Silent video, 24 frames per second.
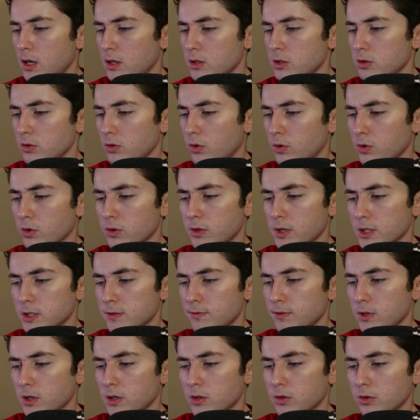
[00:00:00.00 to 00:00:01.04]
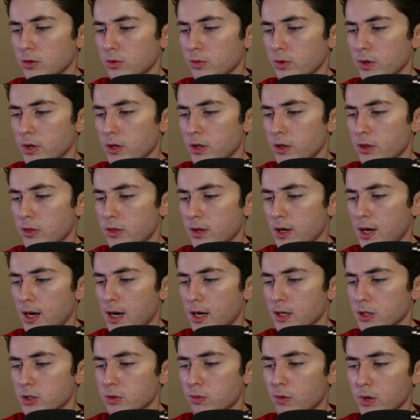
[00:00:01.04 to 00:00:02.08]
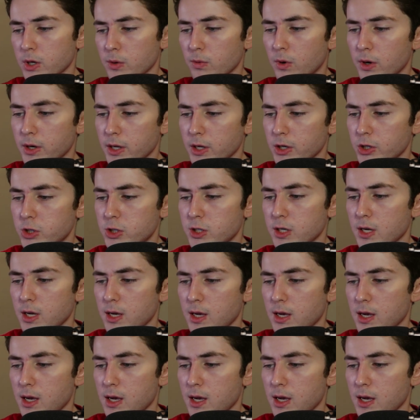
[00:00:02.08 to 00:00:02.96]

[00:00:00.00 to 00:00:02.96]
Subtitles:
to order this vehicle with 21-inch